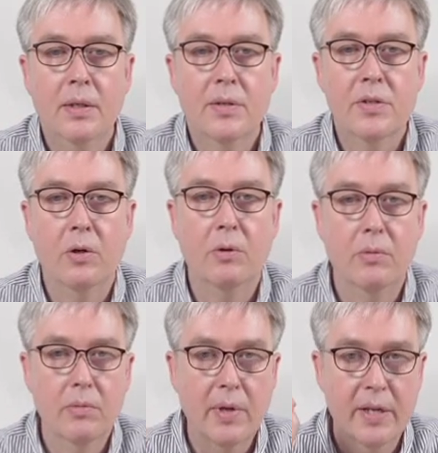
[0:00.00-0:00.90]

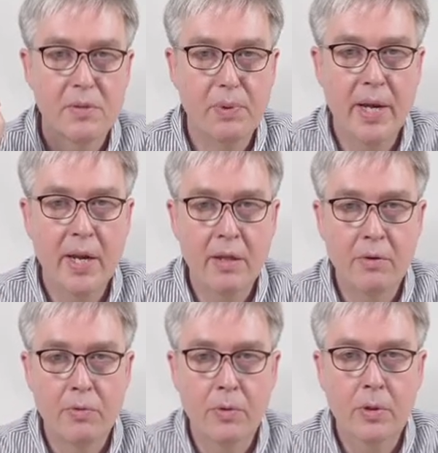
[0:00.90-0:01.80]
So explaining the
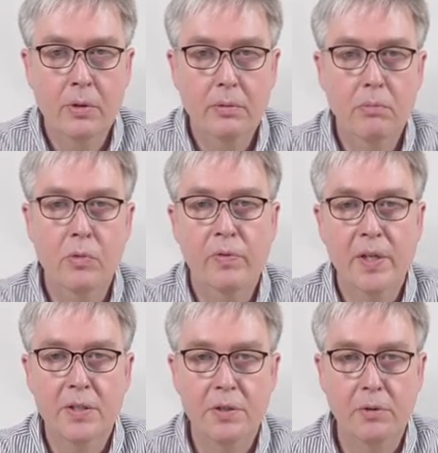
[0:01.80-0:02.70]
rule,
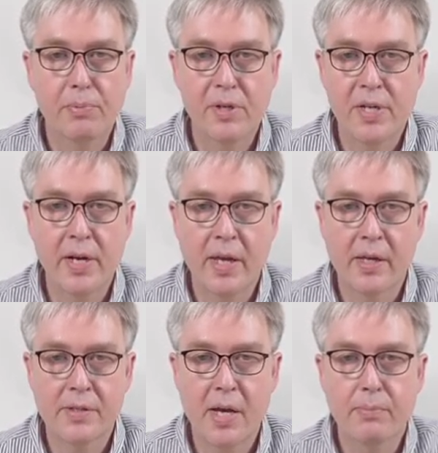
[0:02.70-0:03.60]
moving to presenting
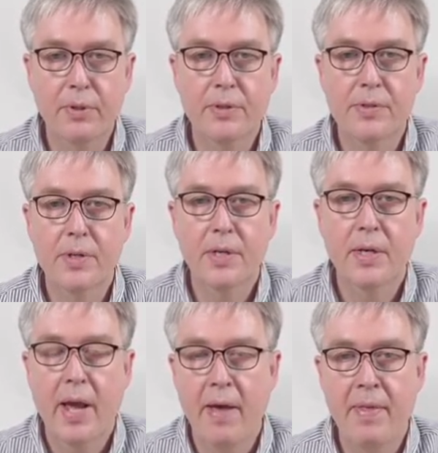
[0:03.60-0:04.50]
examples,
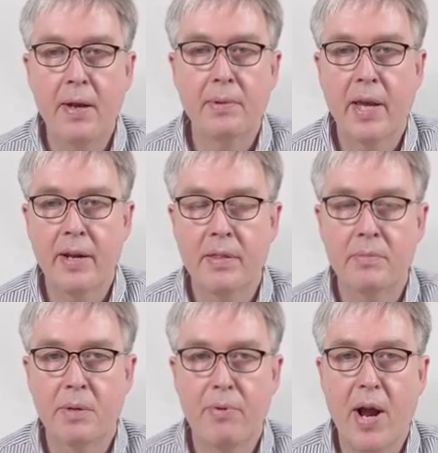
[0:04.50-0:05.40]
and then getting them
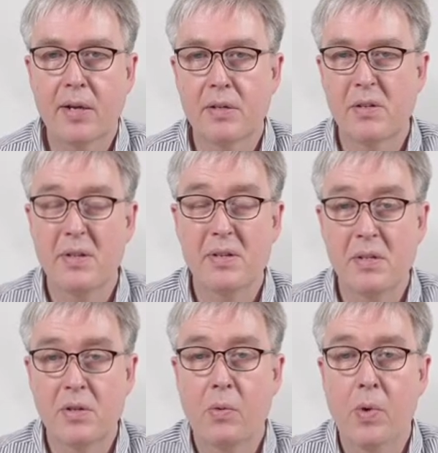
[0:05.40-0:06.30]
to practice. So this
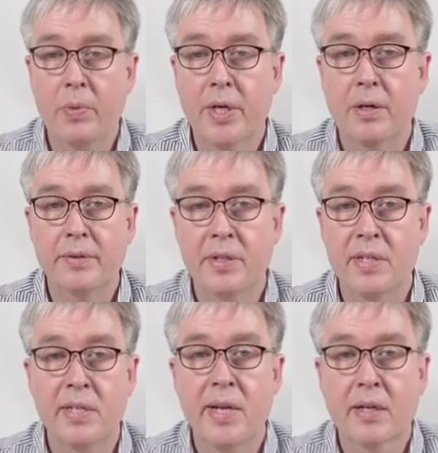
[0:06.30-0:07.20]
is what we call the
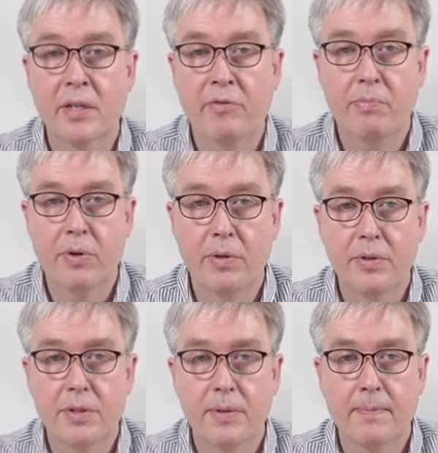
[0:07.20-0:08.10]
deductive approach.